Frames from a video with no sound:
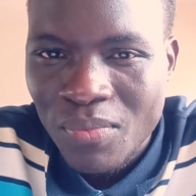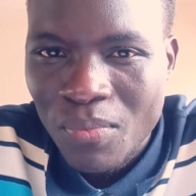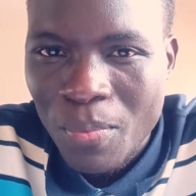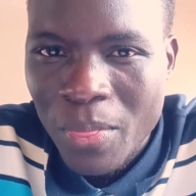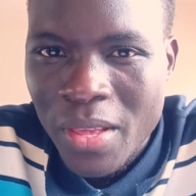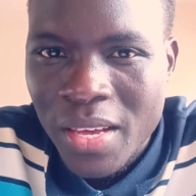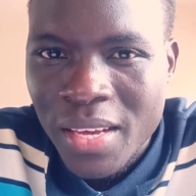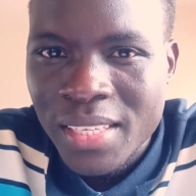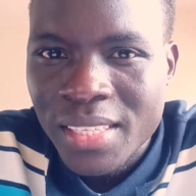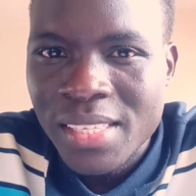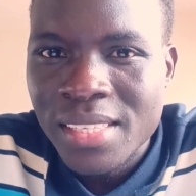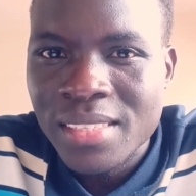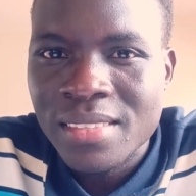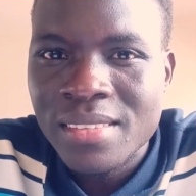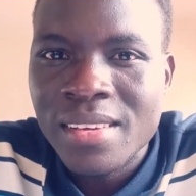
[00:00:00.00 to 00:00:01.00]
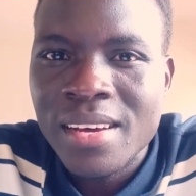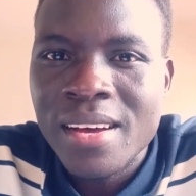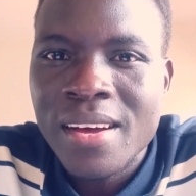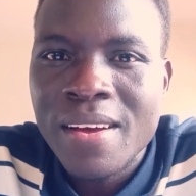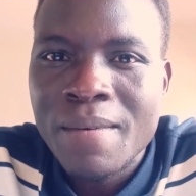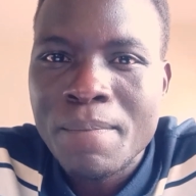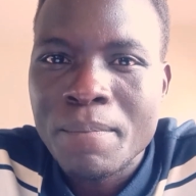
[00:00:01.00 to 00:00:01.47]
is the
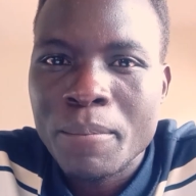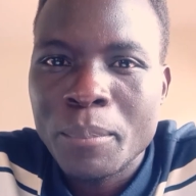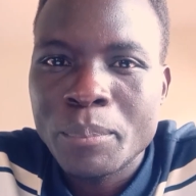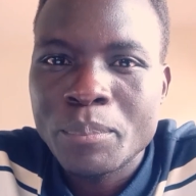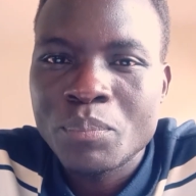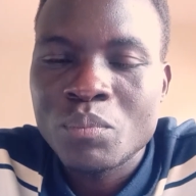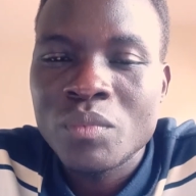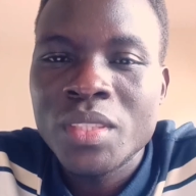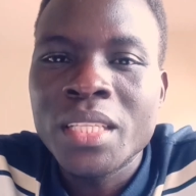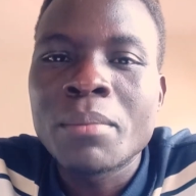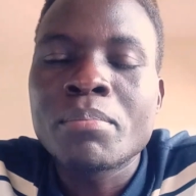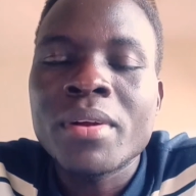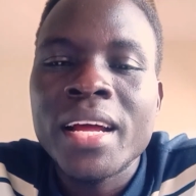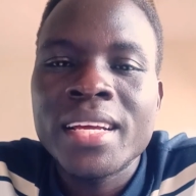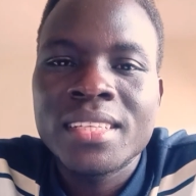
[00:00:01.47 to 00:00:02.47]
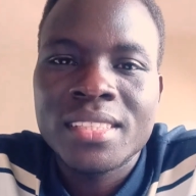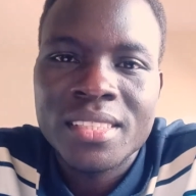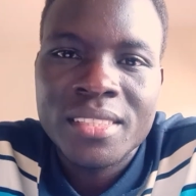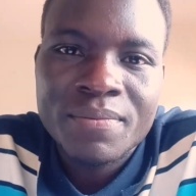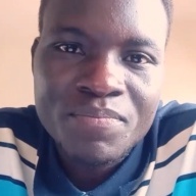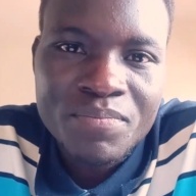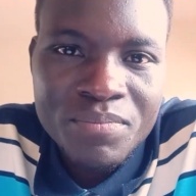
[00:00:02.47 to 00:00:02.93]
price,
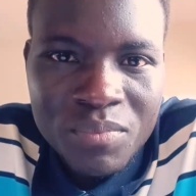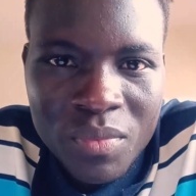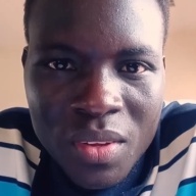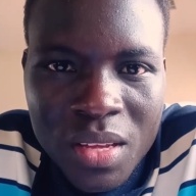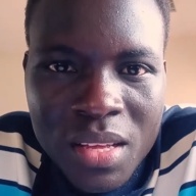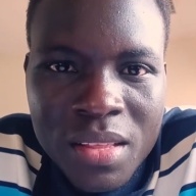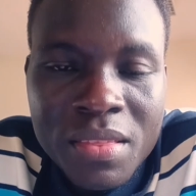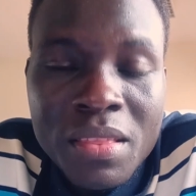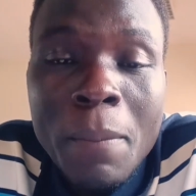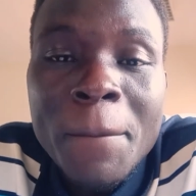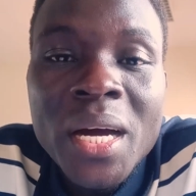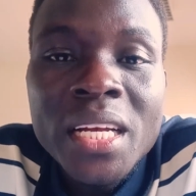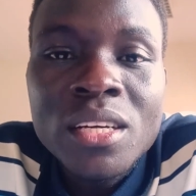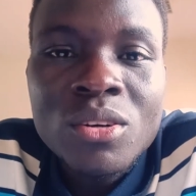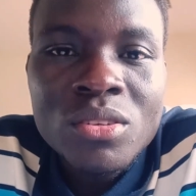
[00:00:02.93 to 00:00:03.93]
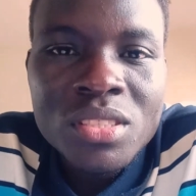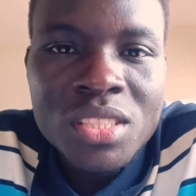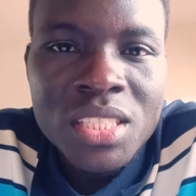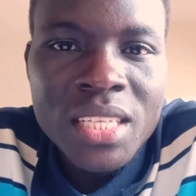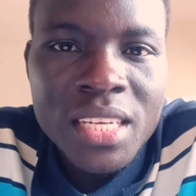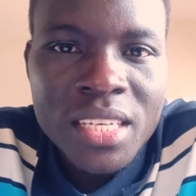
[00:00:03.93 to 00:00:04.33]
the money consideration,